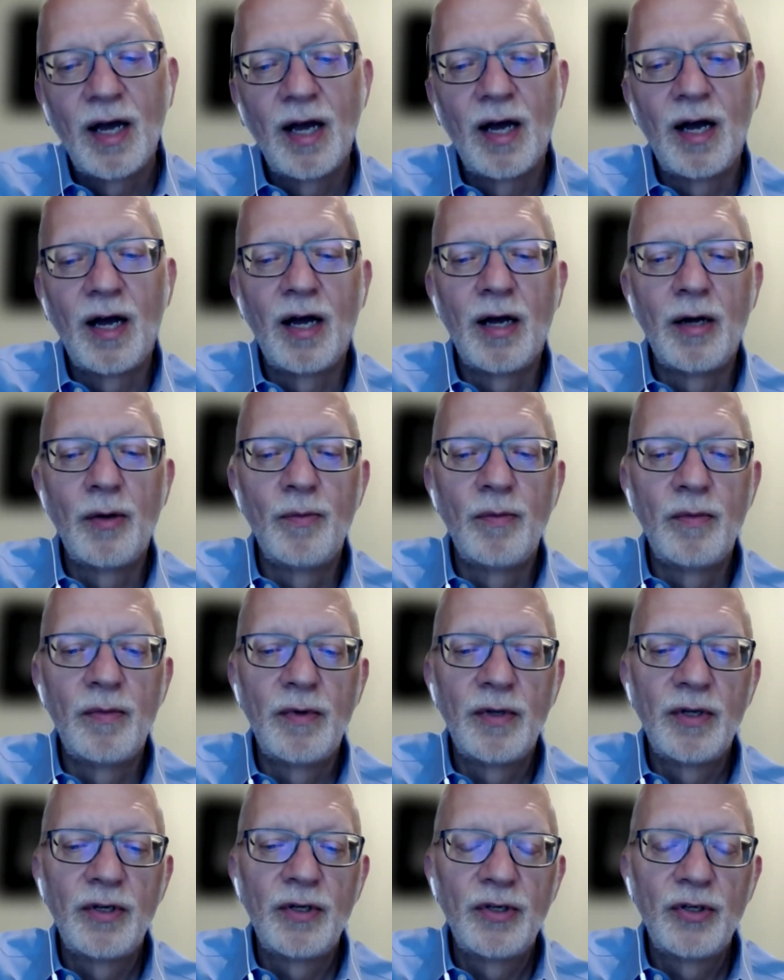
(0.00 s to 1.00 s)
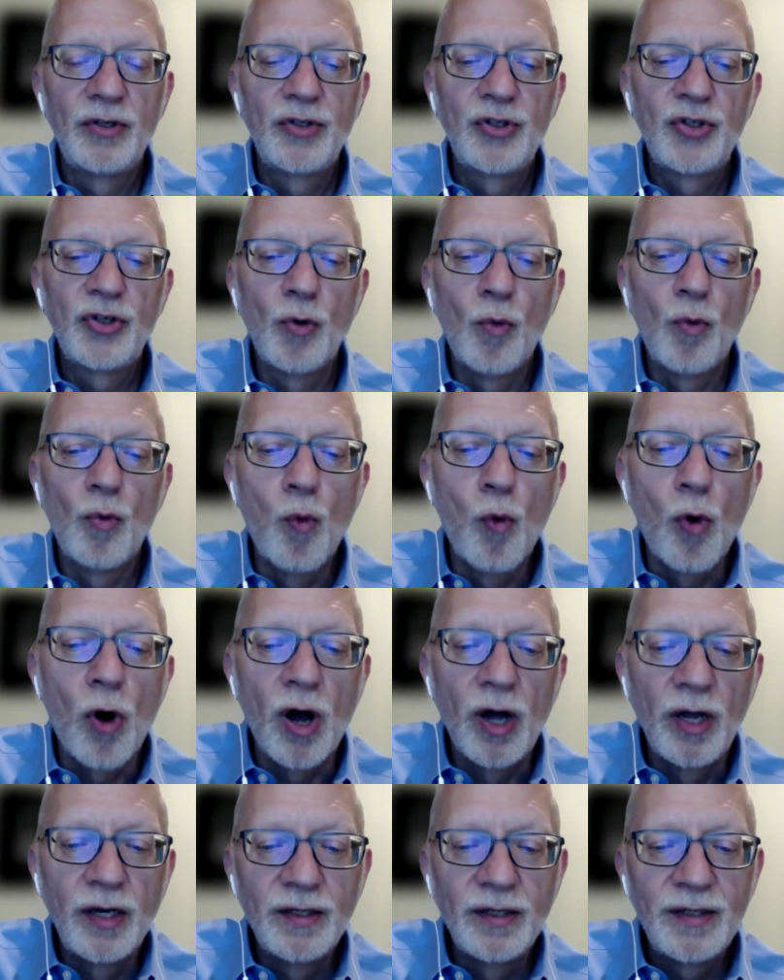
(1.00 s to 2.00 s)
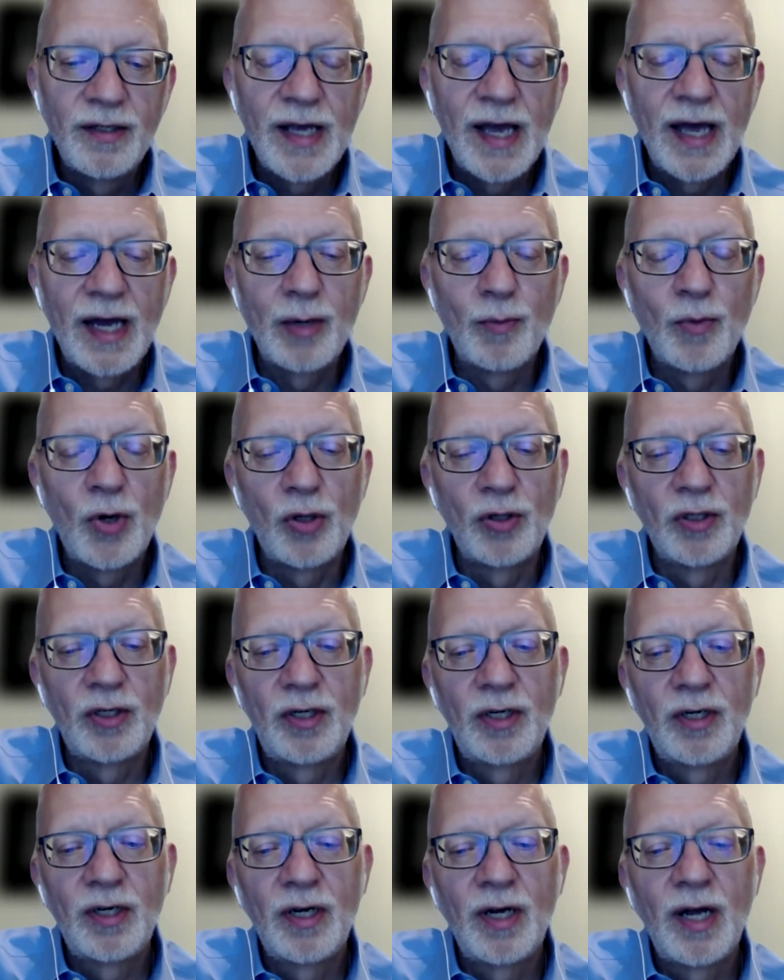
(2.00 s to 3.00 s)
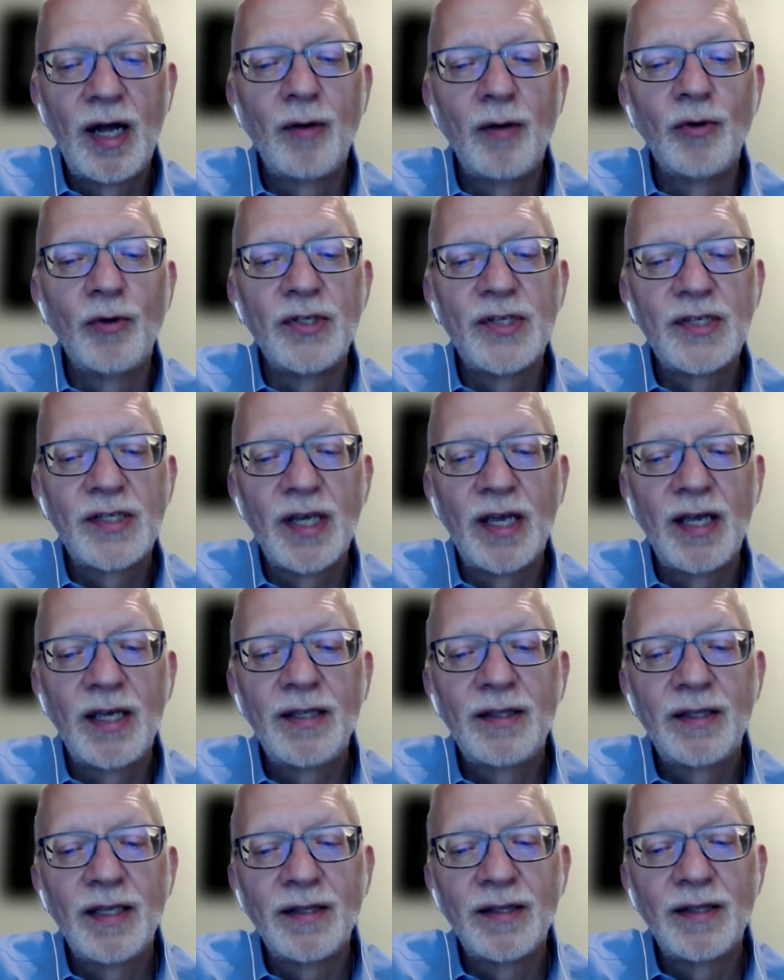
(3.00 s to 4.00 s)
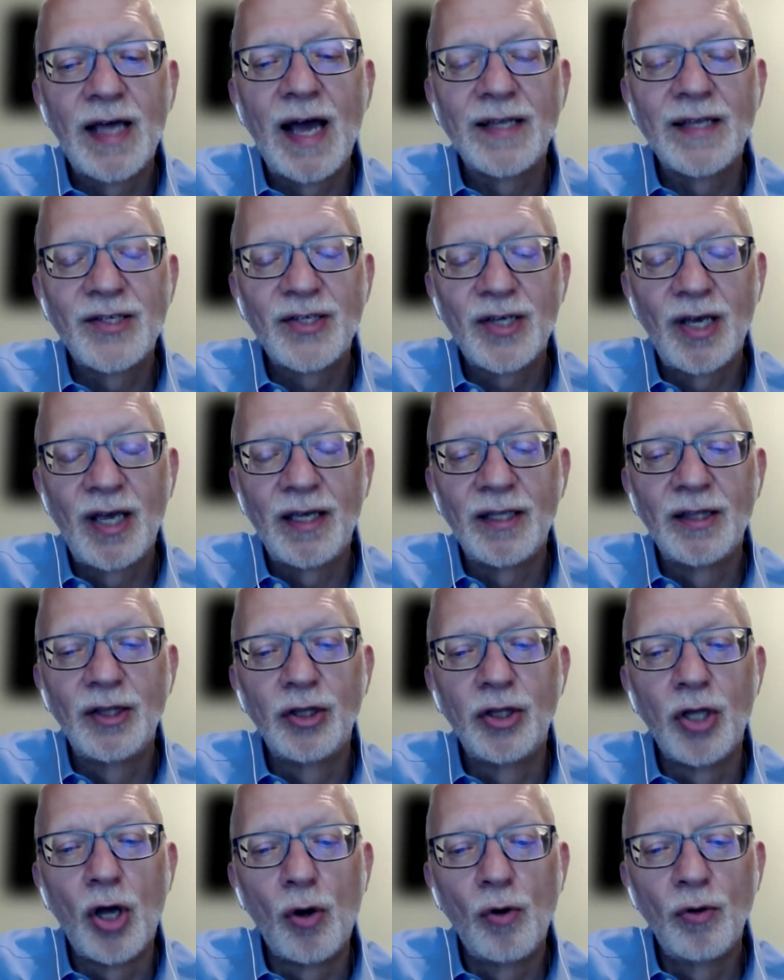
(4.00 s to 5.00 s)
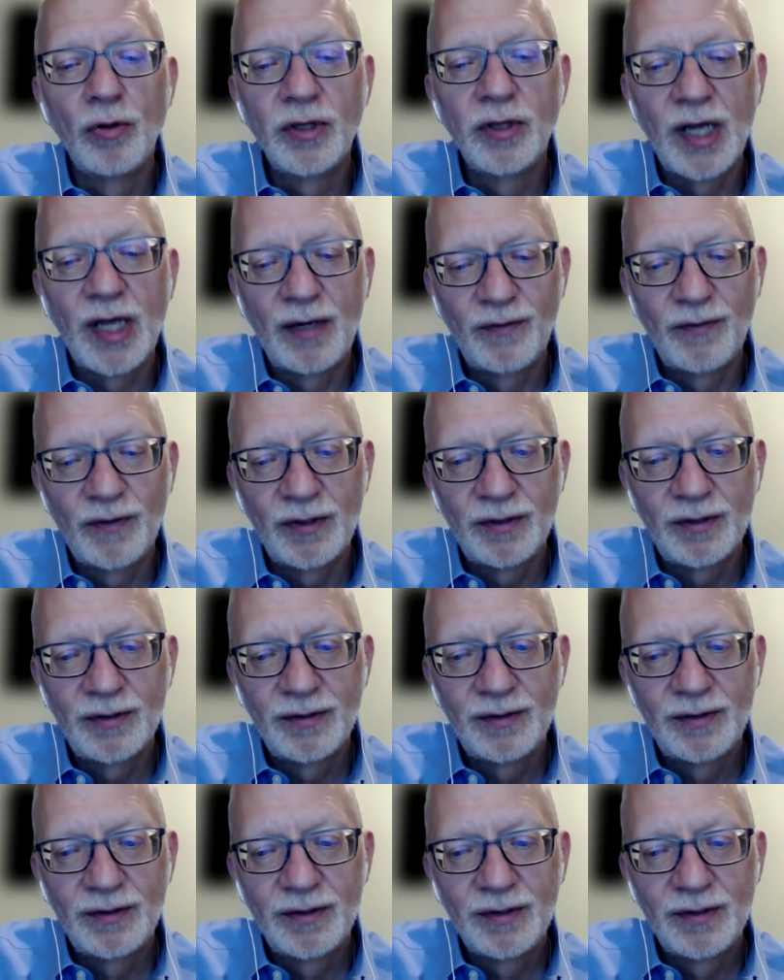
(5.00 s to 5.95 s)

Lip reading: to 1 nanomolar. I would say that that's a low level.